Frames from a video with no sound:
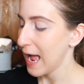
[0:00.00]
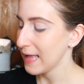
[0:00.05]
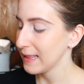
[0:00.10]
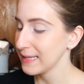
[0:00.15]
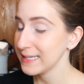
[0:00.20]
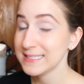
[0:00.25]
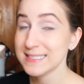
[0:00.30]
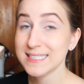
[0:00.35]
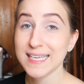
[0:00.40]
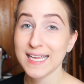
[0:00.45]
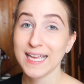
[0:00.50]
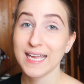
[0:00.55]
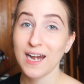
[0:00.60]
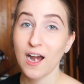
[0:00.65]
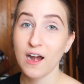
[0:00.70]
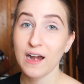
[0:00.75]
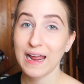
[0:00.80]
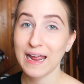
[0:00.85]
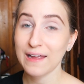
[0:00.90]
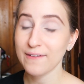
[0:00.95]
I like to take
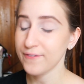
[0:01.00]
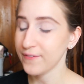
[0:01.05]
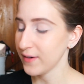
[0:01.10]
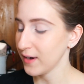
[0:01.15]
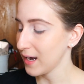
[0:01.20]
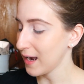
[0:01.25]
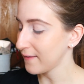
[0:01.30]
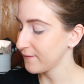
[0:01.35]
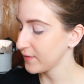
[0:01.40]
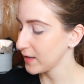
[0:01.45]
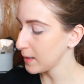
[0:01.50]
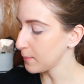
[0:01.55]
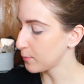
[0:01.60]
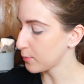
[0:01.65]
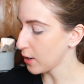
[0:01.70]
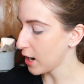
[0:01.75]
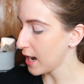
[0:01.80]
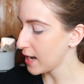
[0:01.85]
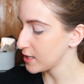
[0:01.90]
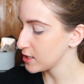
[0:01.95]
it on a fluffy
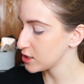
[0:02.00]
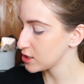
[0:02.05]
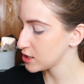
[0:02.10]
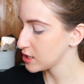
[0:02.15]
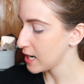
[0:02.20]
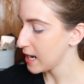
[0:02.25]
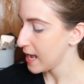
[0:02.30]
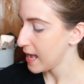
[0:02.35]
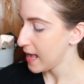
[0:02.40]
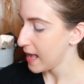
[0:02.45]
brush,